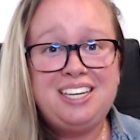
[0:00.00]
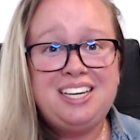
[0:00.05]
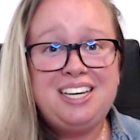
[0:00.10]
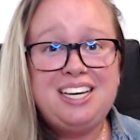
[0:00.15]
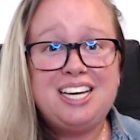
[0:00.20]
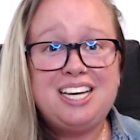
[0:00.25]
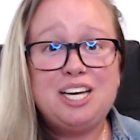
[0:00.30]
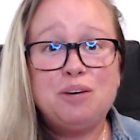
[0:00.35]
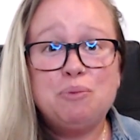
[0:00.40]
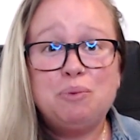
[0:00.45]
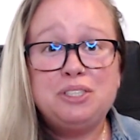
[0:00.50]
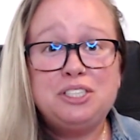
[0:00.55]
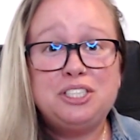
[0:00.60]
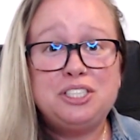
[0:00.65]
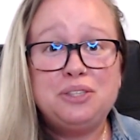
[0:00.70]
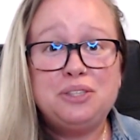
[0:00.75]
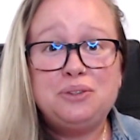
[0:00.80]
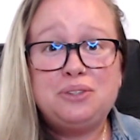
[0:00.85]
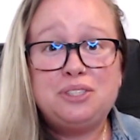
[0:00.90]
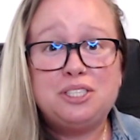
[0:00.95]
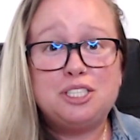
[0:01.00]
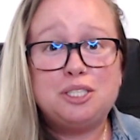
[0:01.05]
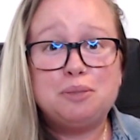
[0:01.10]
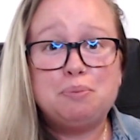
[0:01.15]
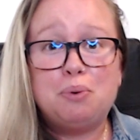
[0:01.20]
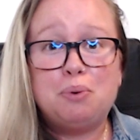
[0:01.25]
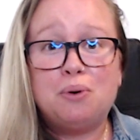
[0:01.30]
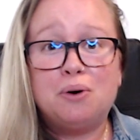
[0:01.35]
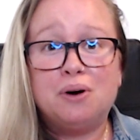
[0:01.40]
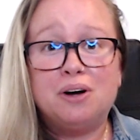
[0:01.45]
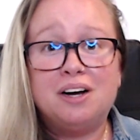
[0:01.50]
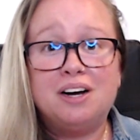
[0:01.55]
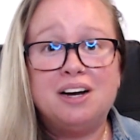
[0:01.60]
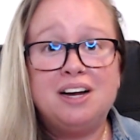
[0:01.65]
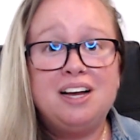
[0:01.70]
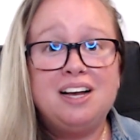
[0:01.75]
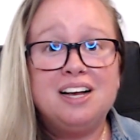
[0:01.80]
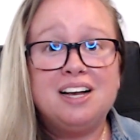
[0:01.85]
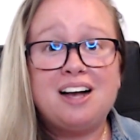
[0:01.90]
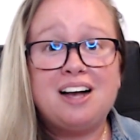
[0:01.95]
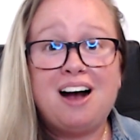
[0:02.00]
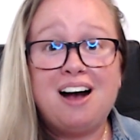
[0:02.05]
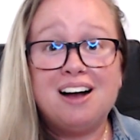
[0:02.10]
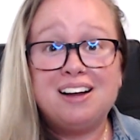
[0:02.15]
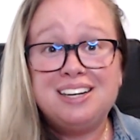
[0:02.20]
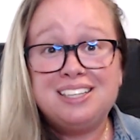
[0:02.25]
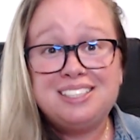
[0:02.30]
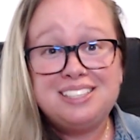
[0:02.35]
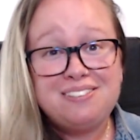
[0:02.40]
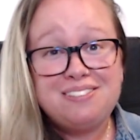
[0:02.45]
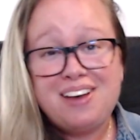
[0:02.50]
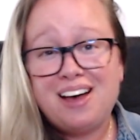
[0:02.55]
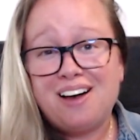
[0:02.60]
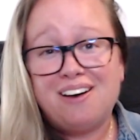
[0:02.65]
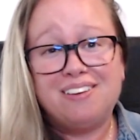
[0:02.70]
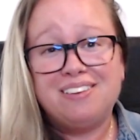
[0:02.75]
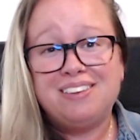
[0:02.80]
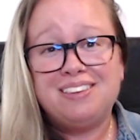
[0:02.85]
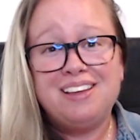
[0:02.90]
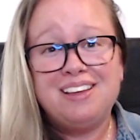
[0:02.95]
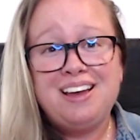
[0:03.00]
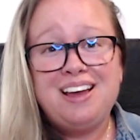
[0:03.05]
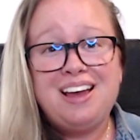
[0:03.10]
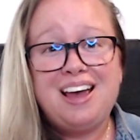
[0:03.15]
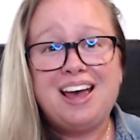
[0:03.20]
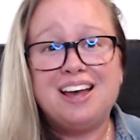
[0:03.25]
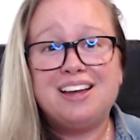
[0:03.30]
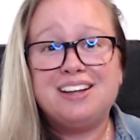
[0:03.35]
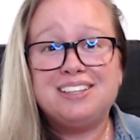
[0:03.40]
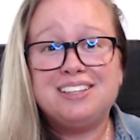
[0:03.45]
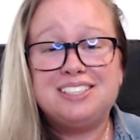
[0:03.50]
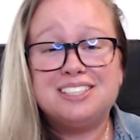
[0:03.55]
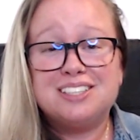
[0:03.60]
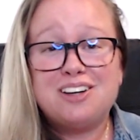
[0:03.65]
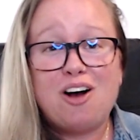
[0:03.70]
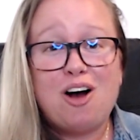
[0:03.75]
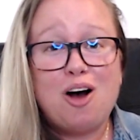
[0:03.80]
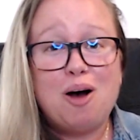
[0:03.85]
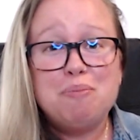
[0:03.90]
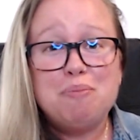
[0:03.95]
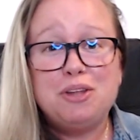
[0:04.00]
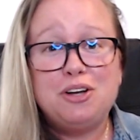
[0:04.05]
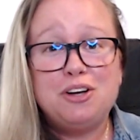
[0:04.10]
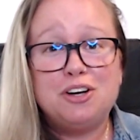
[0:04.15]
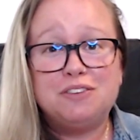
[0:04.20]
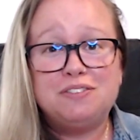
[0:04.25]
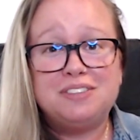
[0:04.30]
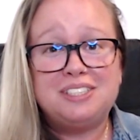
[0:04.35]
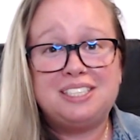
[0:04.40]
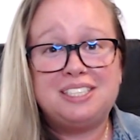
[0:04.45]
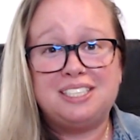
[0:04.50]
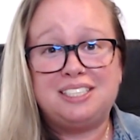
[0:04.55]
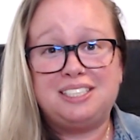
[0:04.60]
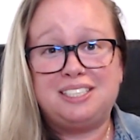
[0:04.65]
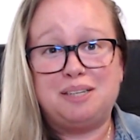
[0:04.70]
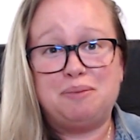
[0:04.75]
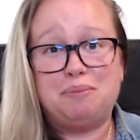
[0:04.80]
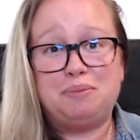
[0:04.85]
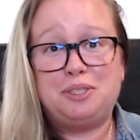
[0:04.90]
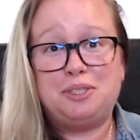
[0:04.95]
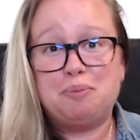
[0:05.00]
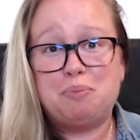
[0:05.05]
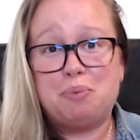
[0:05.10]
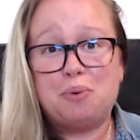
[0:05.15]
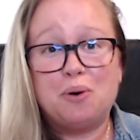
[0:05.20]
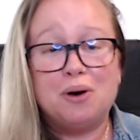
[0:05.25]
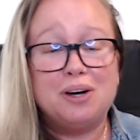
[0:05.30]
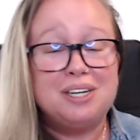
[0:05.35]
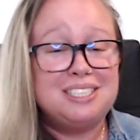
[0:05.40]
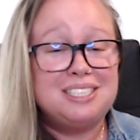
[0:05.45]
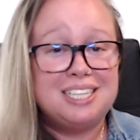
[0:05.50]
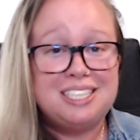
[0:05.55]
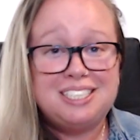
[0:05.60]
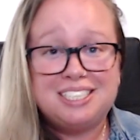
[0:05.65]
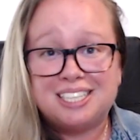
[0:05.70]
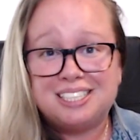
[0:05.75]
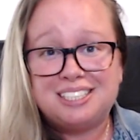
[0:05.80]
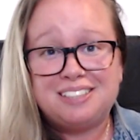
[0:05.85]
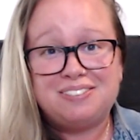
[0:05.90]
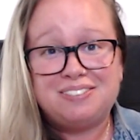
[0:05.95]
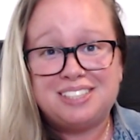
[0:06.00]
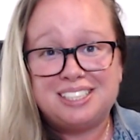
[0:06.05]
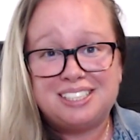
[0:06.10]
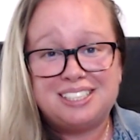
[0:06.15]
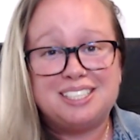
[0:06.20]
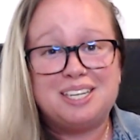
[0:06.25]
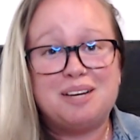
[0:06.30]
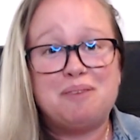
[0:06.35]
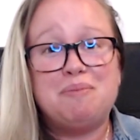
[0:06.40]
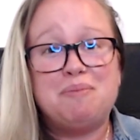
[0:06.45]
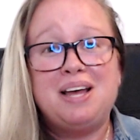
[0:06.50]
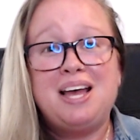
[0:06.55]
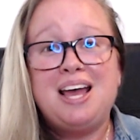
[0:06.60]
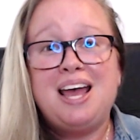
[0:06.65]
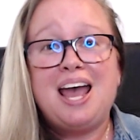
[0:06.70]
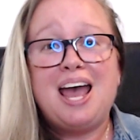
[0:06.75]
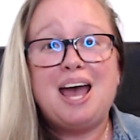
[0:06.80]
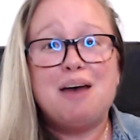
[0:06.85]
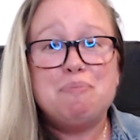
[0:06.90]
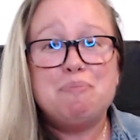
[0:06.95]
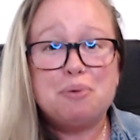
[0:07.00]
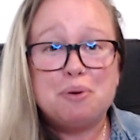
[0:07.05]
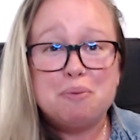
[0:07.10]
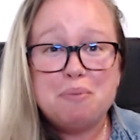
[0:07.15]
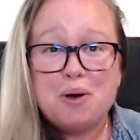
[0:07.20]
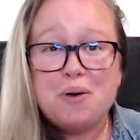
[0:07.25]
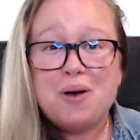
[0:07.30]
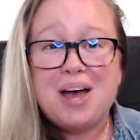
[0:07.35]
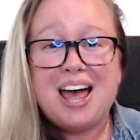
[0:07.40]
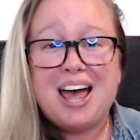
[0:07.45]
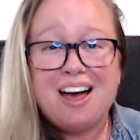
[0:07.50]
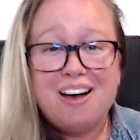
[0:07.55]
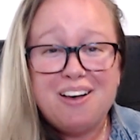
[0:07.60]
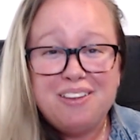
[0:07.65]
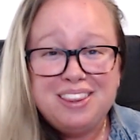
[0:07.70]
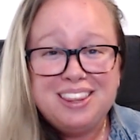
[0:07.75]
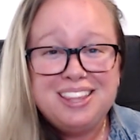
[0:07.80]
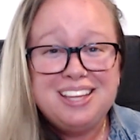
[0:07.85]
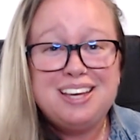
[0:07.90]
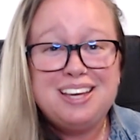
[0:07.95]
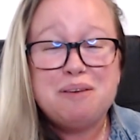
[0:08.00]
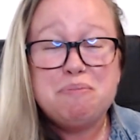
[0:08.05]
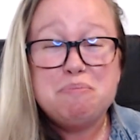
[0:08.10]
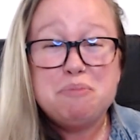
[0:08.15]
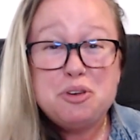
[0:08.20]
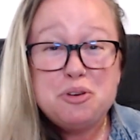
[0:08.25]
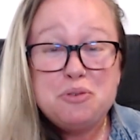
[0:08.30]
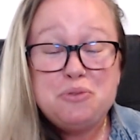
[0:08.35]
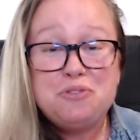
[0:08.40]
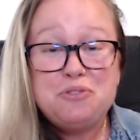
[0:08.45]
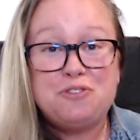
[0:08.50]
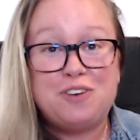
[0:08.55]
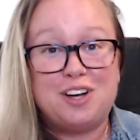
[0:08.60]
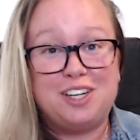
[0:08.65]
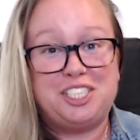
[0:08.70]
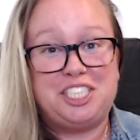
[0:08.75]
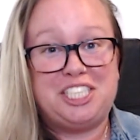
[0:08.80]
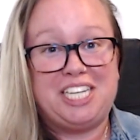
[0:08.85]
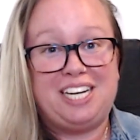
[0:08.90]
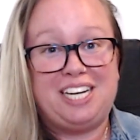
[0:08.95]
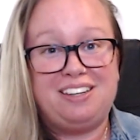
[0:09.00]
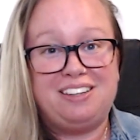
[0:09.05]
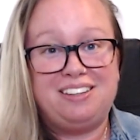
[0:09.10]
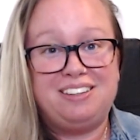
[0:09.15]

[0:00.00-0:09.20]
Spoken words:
It was used to support cognitive health and to calm the nervous system, support digestive system, and promote healthy immune function.